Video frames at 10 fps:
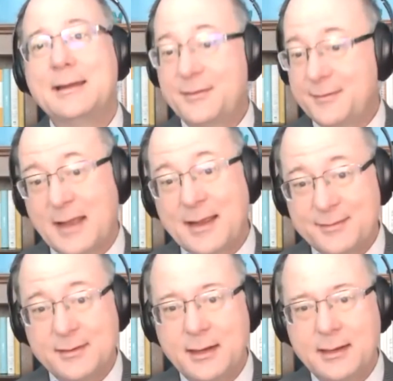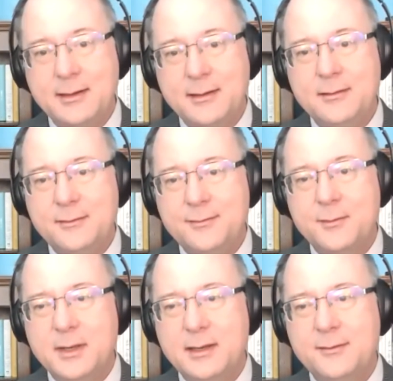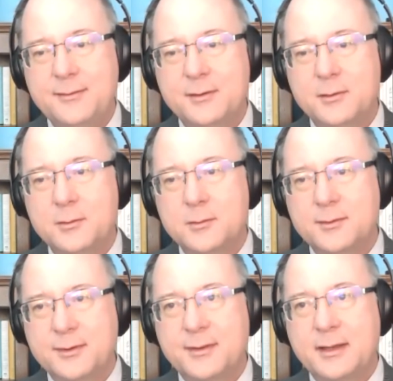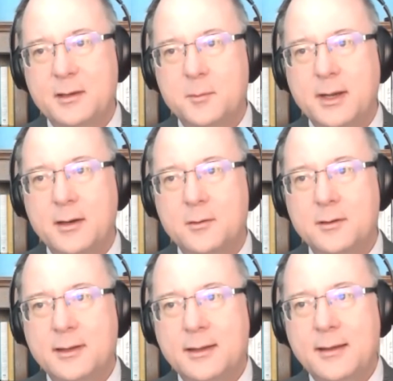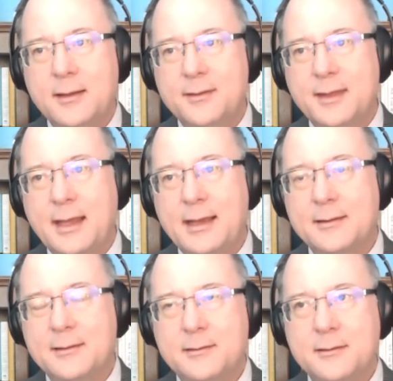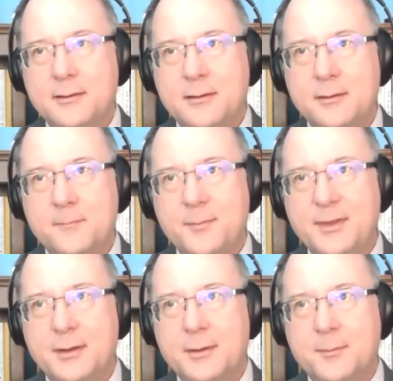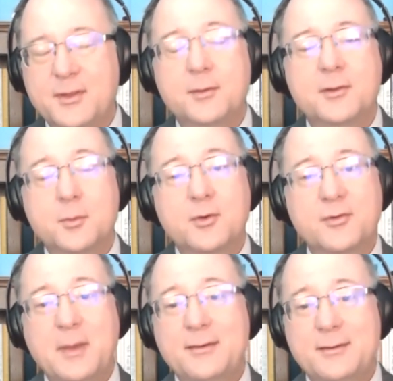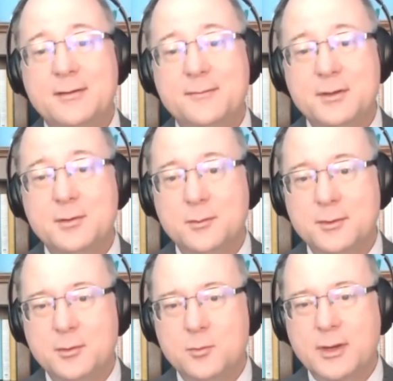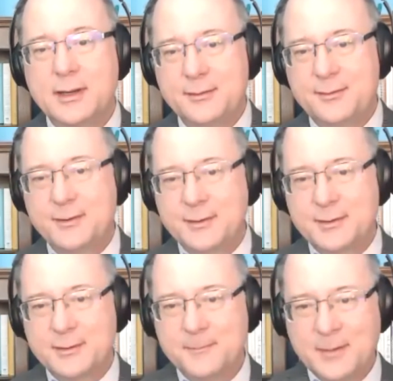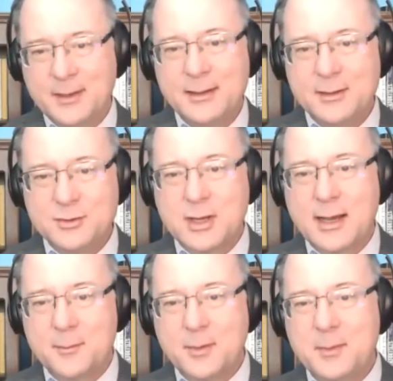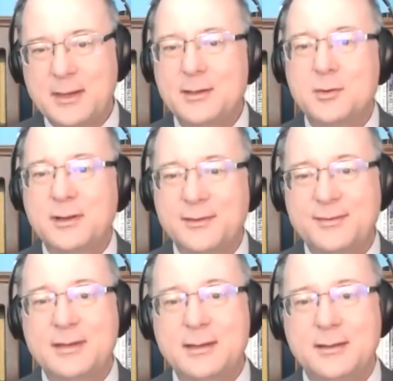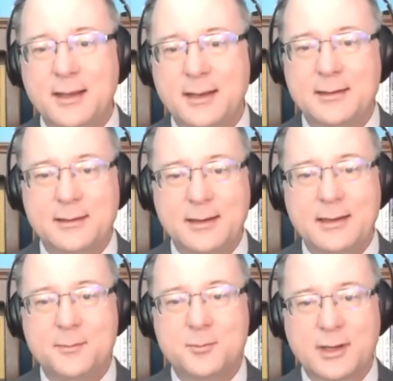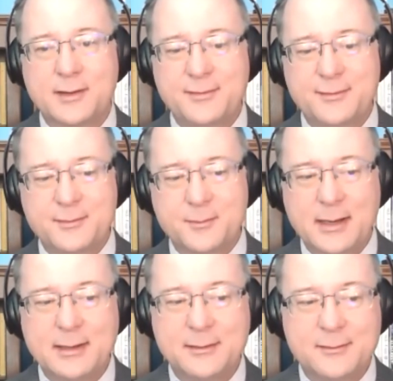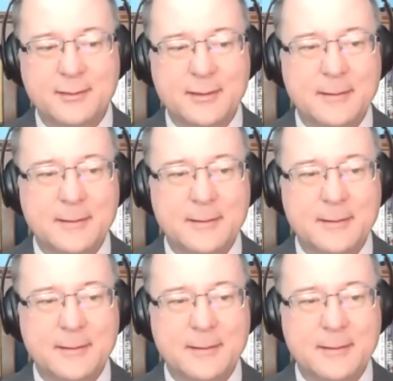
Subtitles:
fascinating to me to think about that the perspective you bring to the job. I mean, you can see that a press might